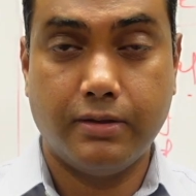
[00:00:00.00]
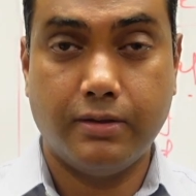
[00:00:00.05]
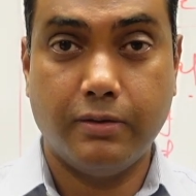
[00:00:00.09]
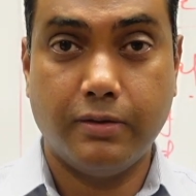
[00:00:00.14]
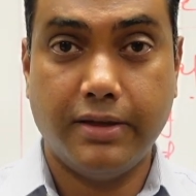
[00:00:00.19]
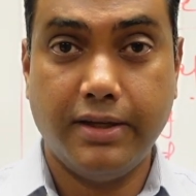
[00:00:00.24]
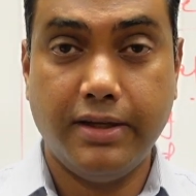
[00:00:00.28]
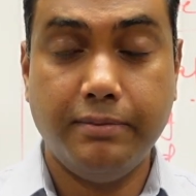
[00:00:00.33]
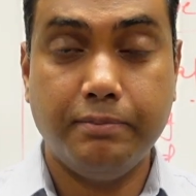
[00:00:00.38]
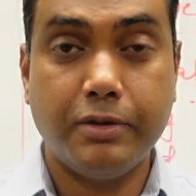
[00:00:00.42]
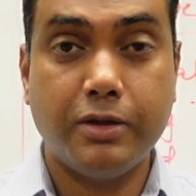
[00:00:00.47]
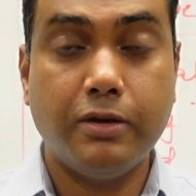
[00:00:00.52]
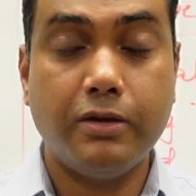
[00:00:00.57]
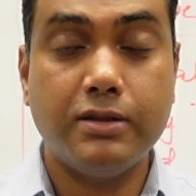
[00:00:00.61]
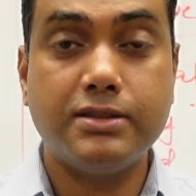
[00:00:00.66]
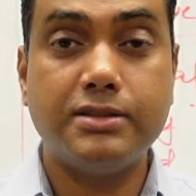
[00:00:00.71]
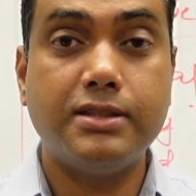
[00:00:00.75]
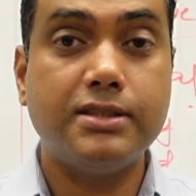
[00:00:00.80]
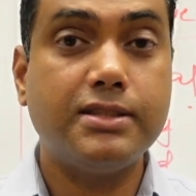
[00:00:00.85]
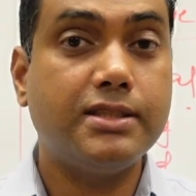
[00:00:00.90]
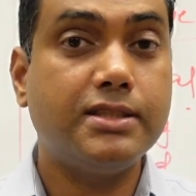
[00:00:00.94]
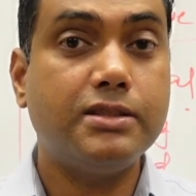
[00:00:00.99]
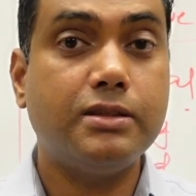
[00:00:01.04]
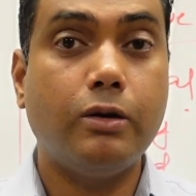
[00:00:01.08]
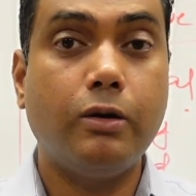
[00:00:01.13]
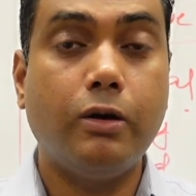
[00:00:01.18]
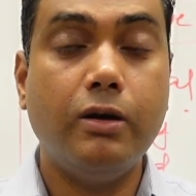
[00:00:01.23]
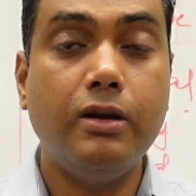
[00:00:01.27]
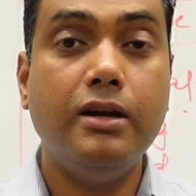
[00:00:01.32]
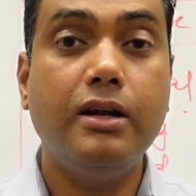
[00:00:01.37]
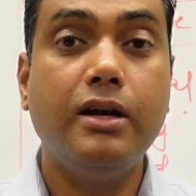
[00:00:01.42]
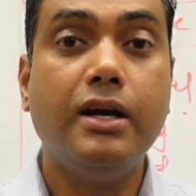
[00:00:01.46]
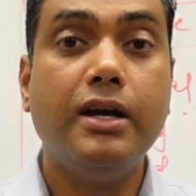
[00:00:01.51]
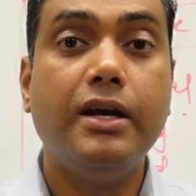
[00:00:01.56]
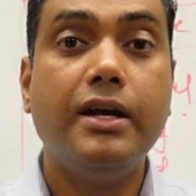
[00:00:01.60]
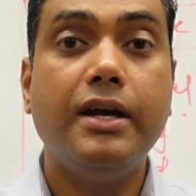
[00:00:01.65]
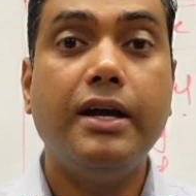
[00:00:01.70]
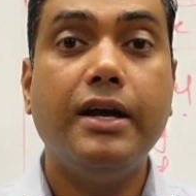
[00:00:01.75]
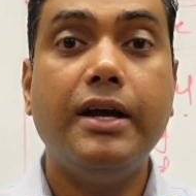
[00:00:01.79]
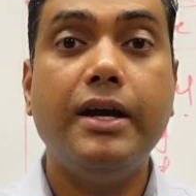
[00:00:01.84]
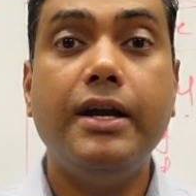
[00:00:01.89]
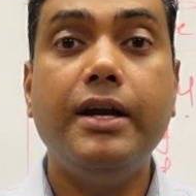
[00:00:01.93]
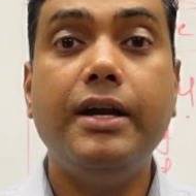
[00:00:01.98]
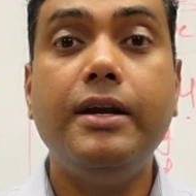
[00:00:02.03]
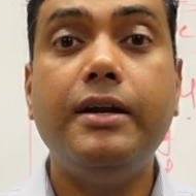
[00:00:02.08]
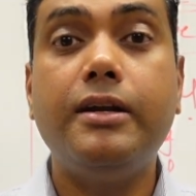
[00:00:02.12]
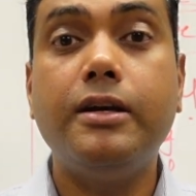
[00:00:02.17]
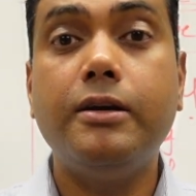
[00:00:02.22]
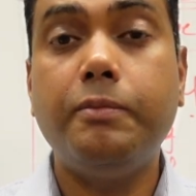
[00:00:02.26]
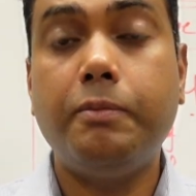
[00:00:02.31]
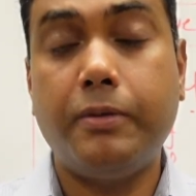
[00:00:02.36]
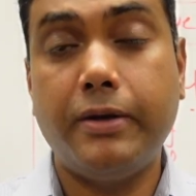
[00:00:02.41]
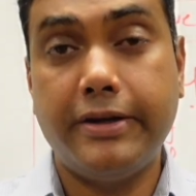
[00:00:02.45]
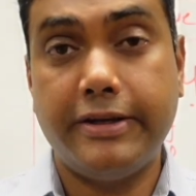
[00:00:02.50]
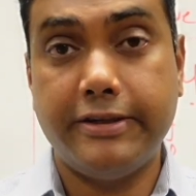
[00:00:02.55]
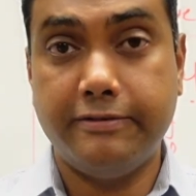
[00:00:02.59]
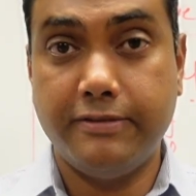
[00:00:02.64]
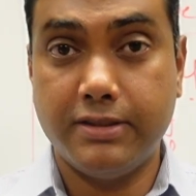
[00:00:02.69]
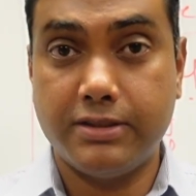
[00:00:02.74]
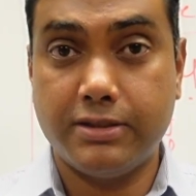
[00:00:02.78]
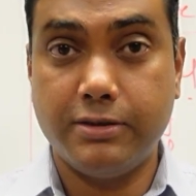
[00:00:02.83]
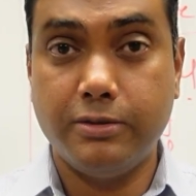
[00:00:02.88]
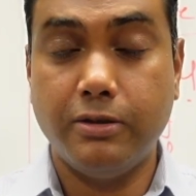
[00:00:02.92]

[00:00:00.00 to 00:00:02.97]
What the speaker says: Okay, because this is all interpretivist.